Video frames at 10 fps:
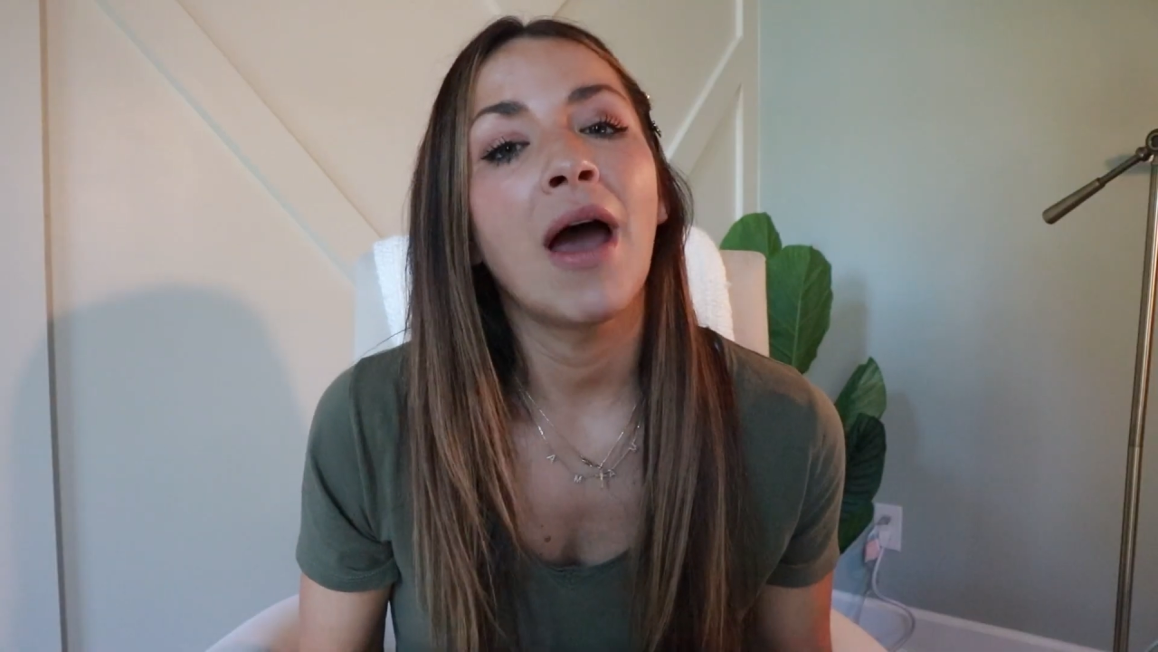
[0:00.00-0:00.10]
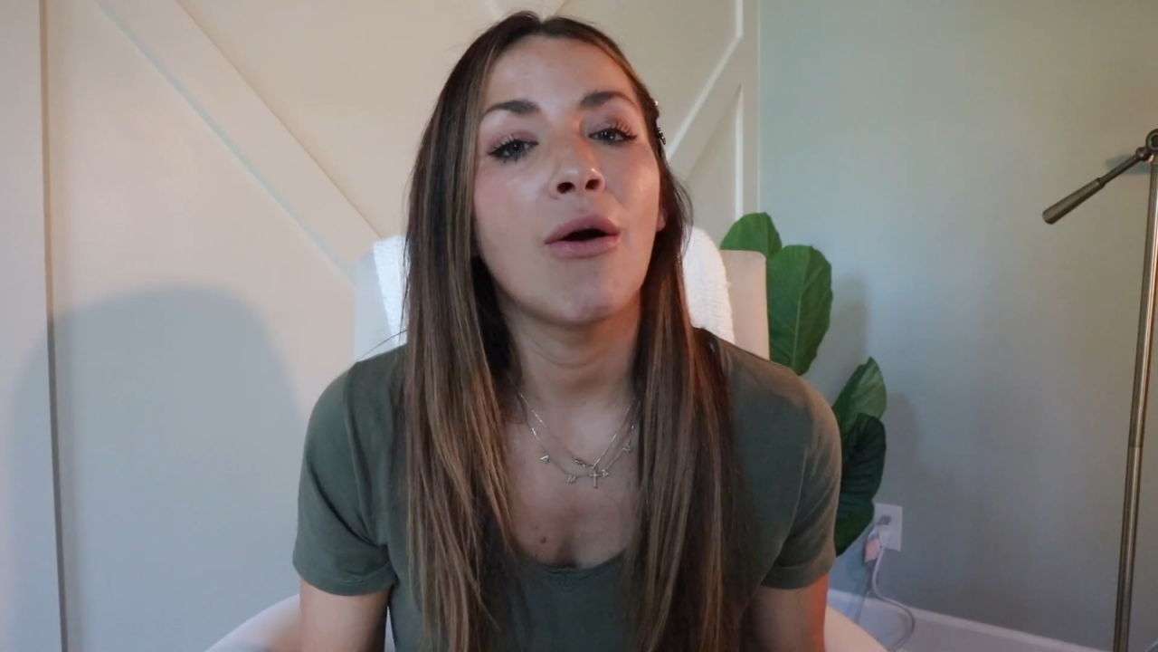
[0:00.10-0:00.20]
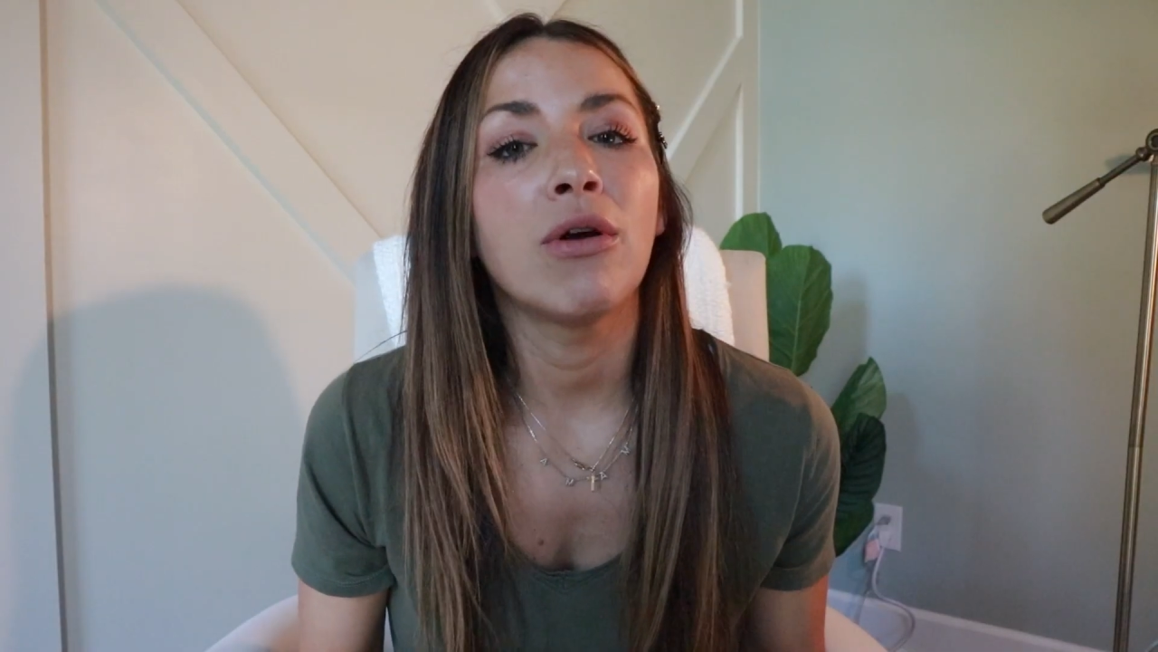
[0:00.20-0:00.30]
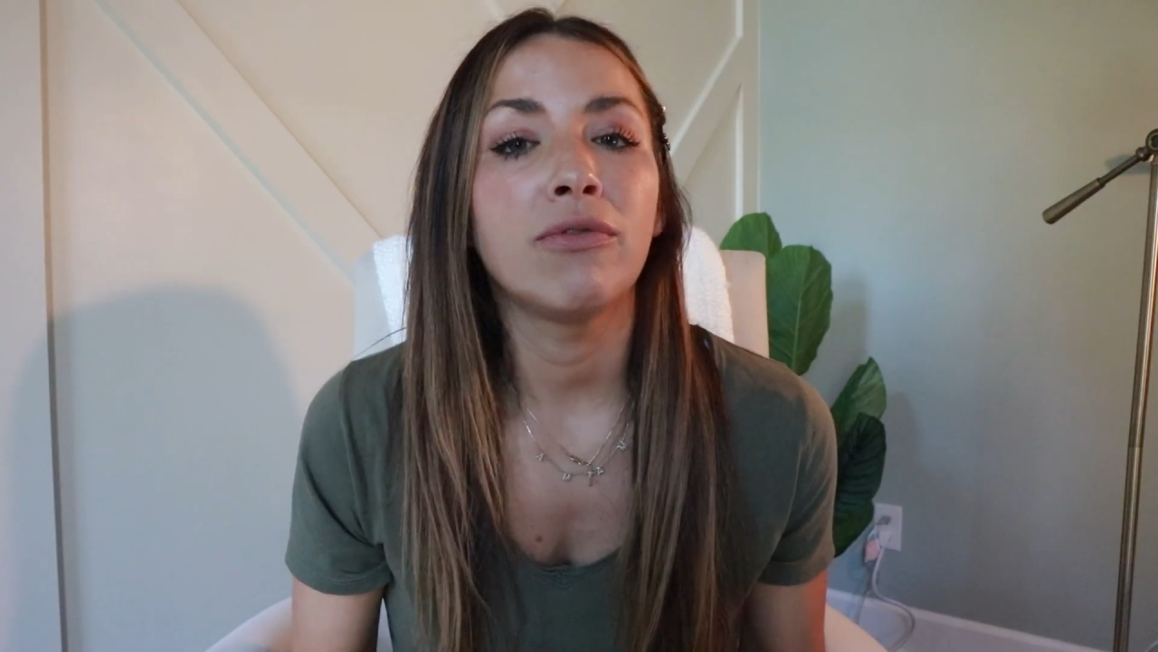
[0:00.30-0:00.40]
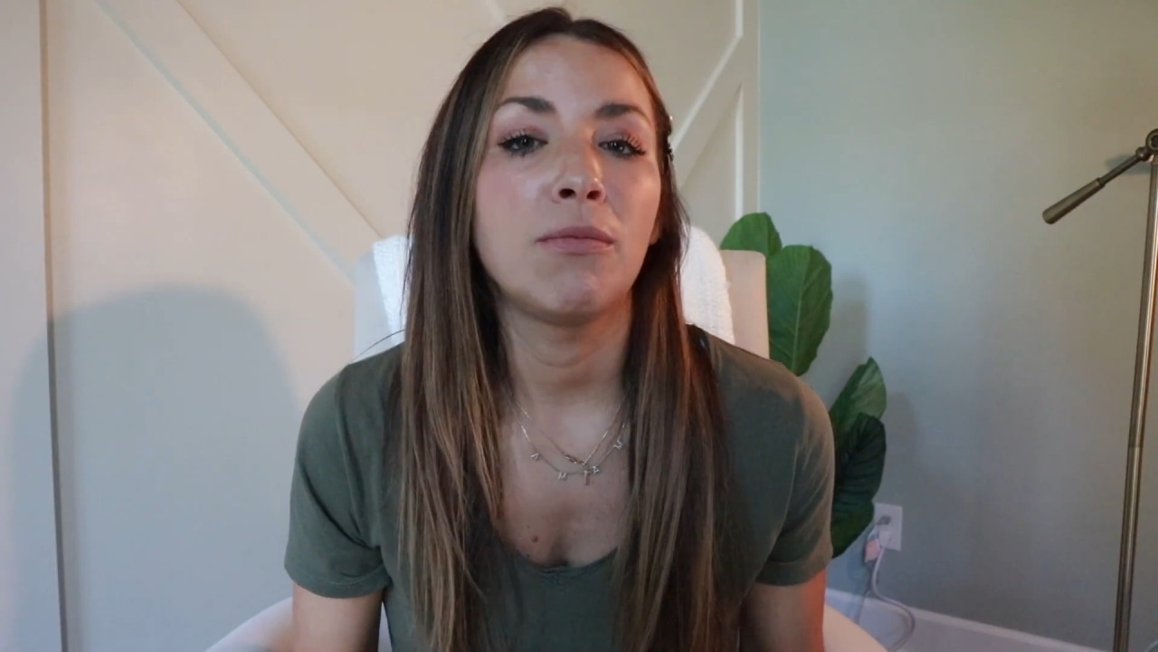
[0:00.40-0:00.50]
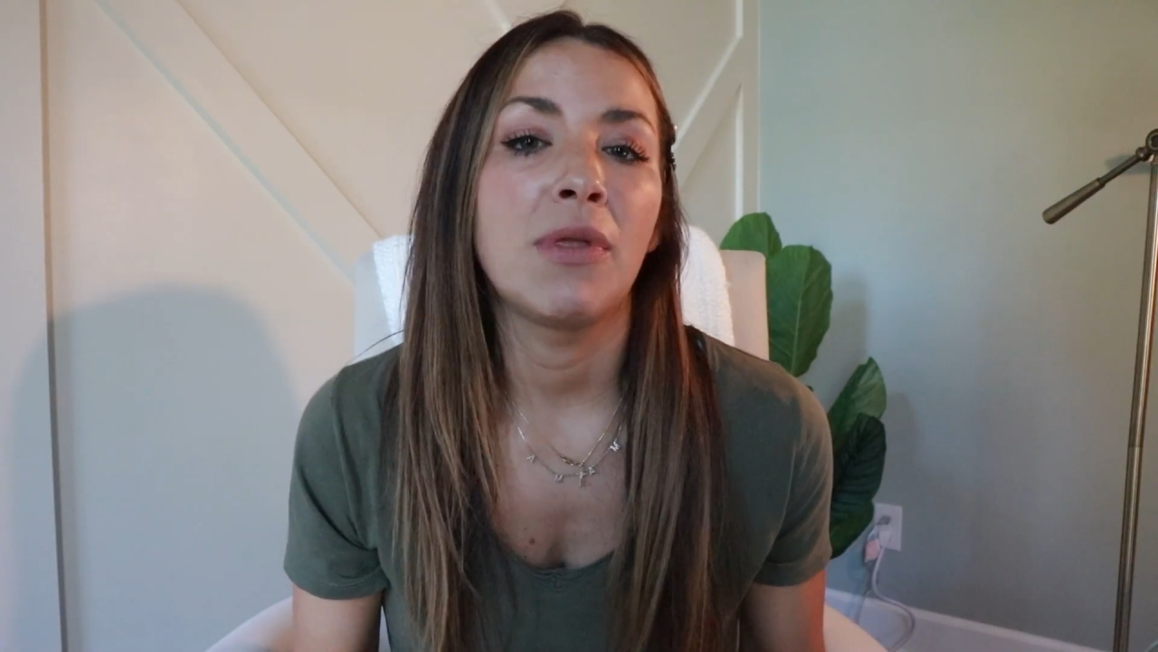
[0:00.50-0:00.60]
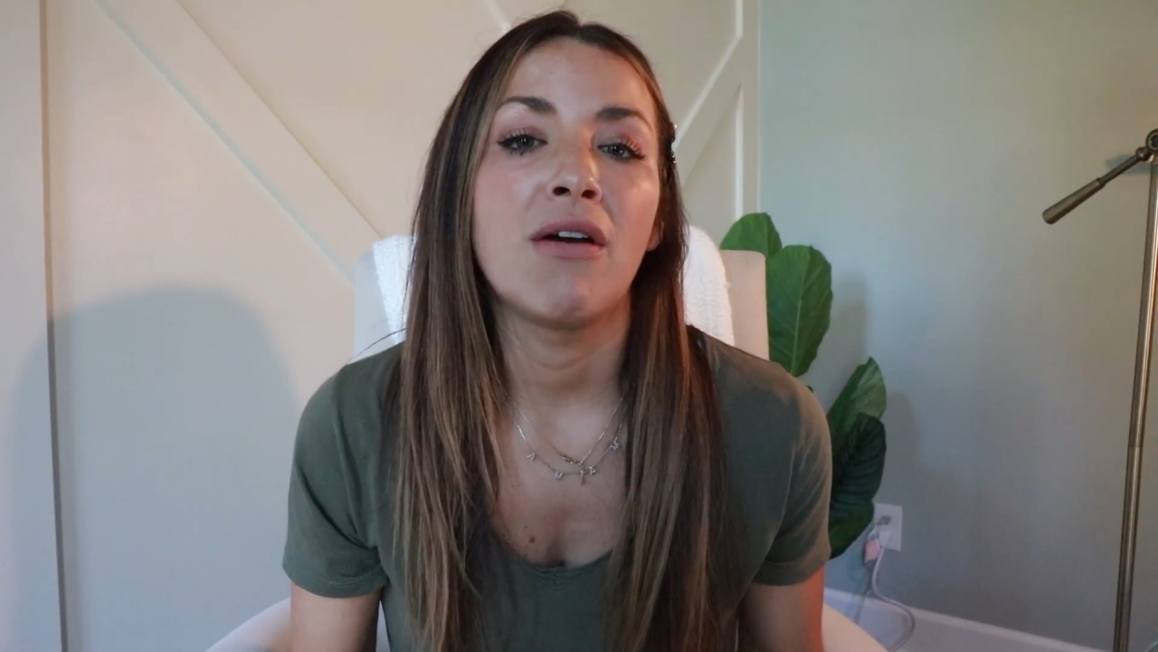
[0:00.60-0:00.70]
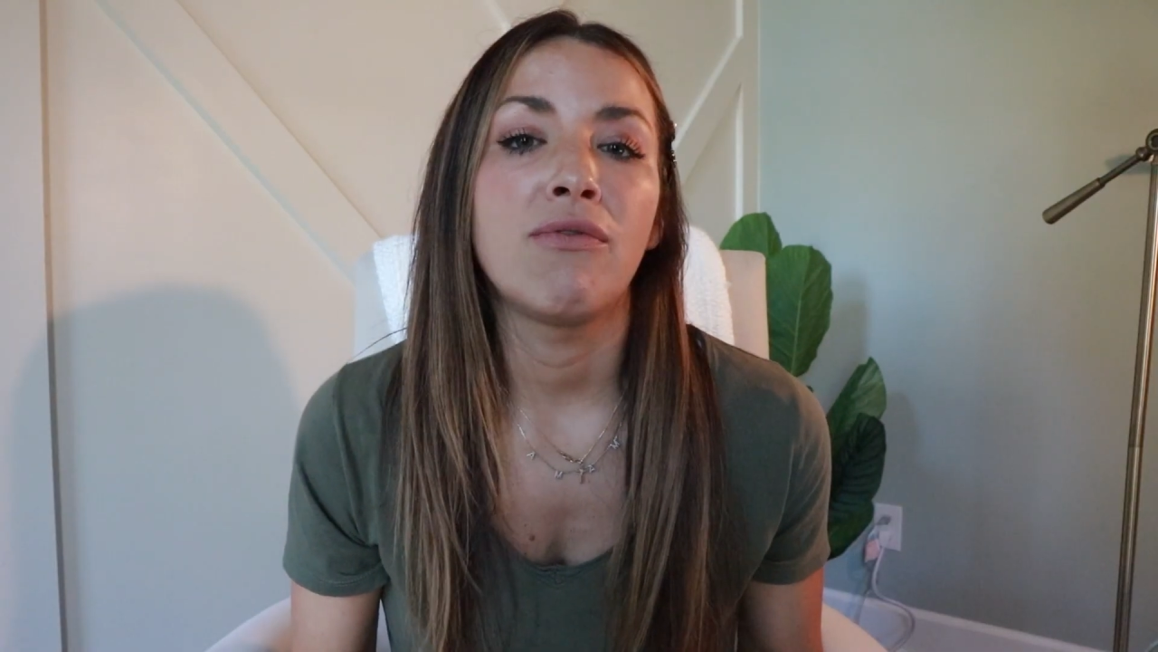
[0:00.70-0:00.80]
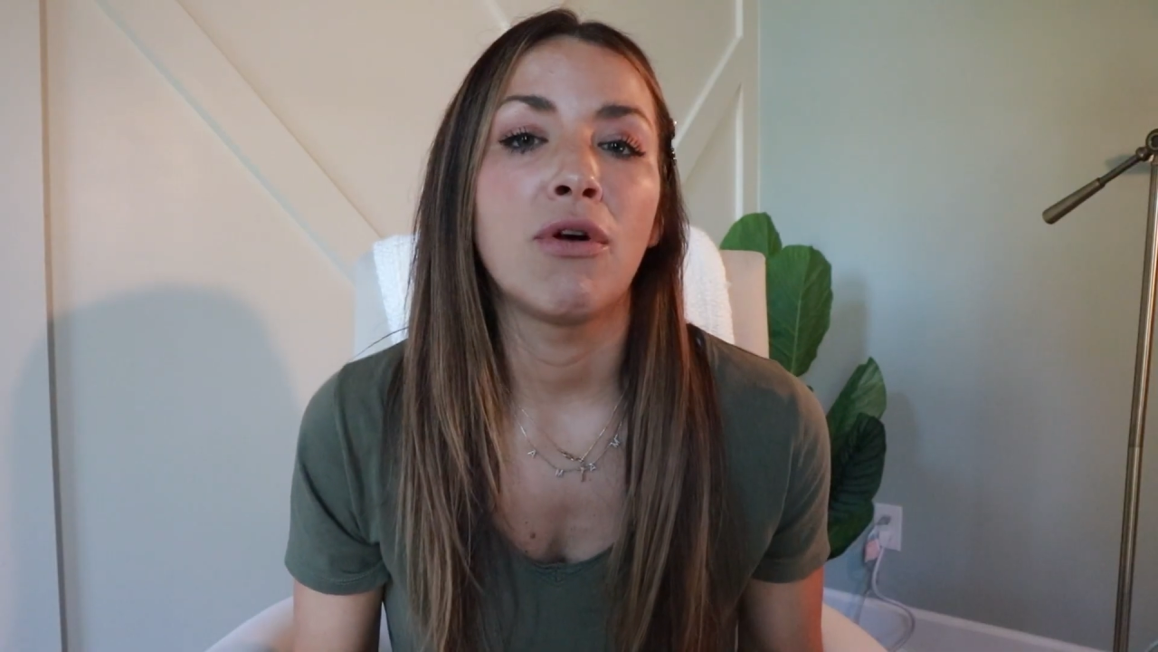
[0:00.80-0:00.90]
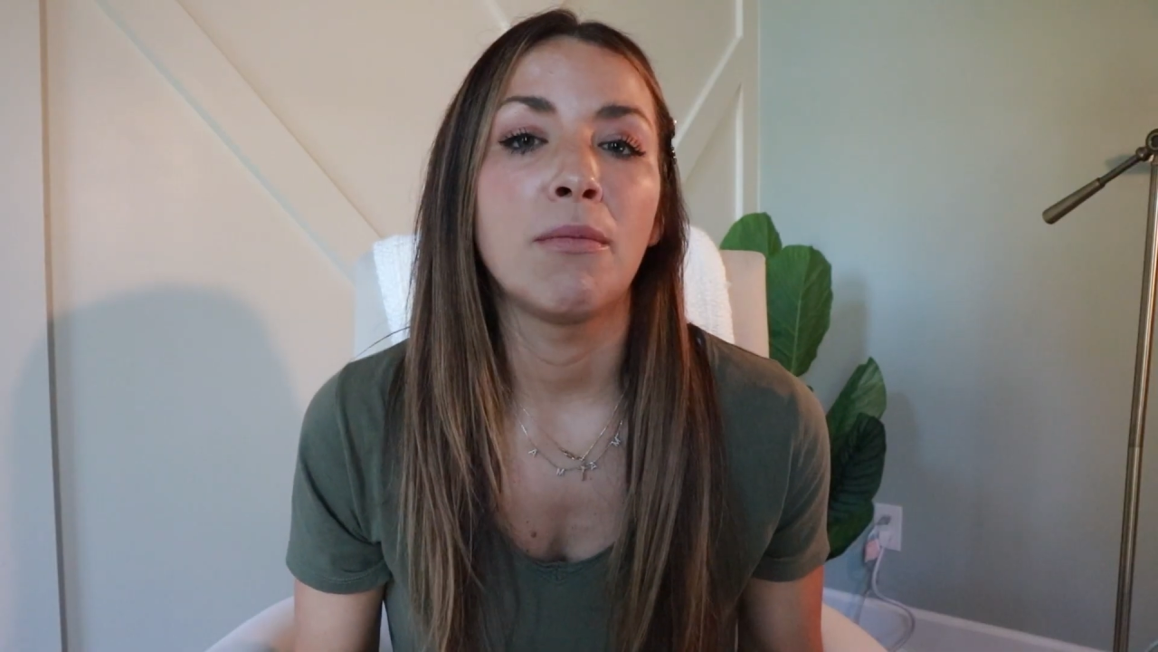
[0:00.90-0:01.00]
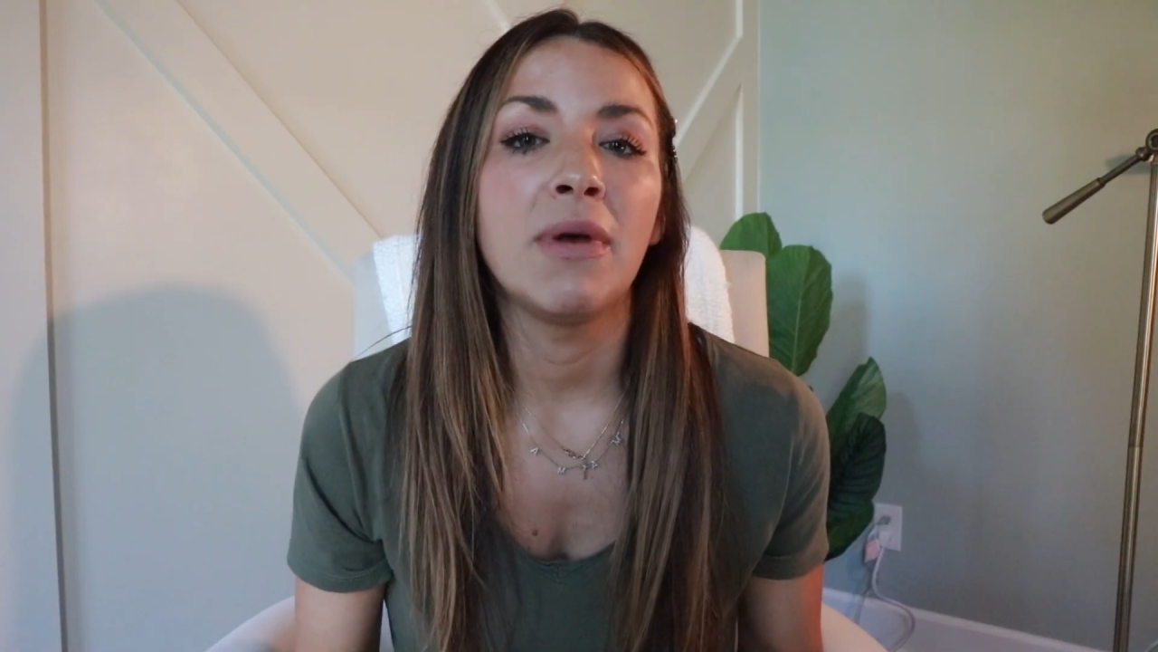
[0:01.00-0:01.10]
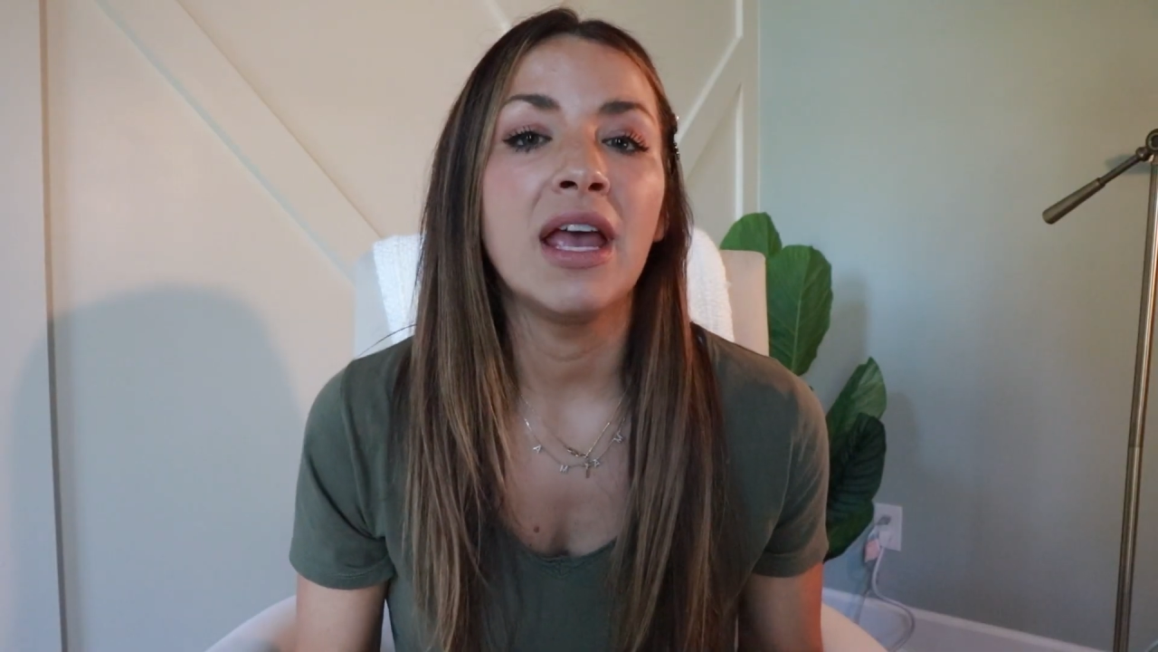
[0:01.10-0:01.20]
powerful platform,